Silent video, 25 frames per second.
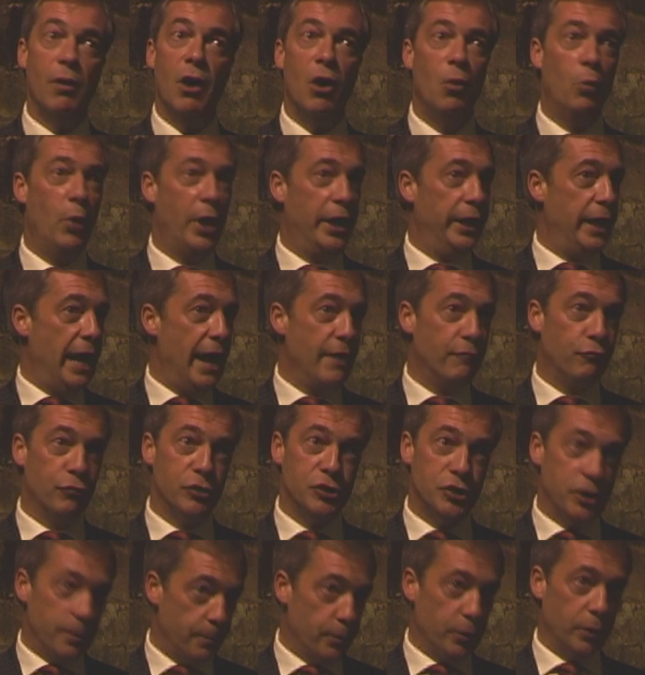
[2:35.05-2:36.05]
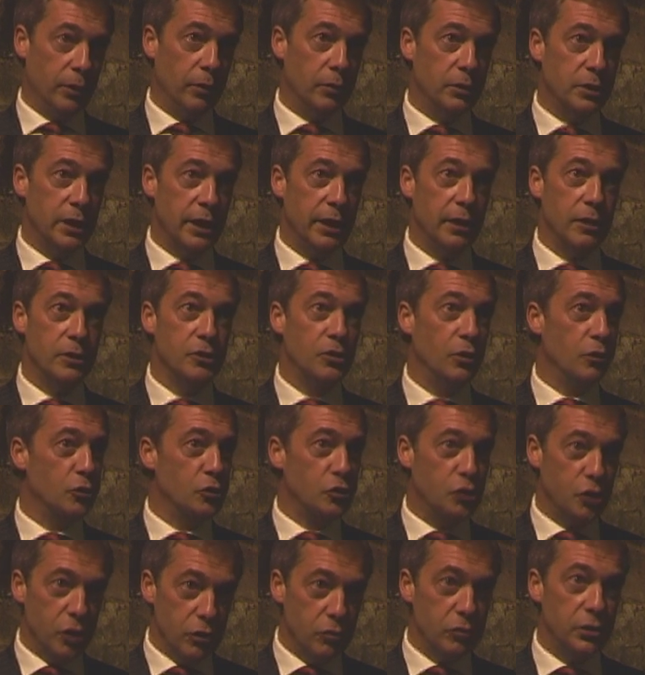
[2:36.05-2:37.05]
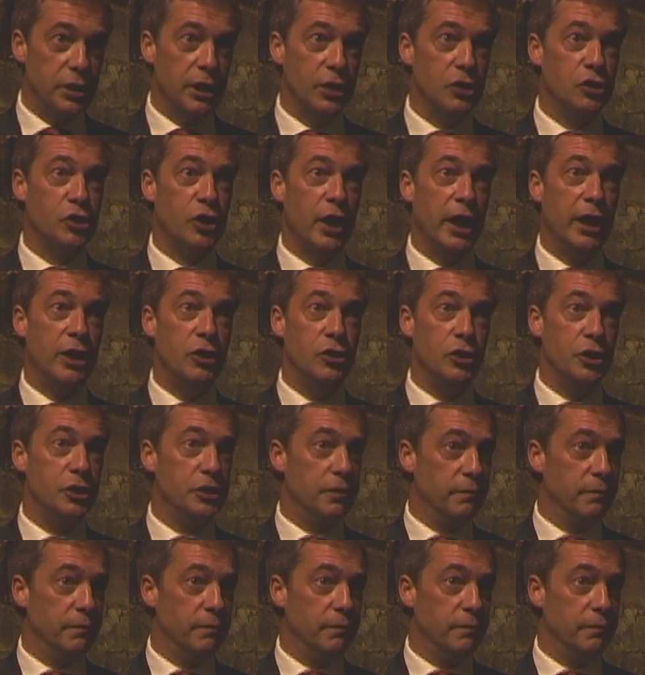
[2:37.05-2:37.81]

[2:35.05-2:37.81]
We're going to have reciprocal deals on student exchanges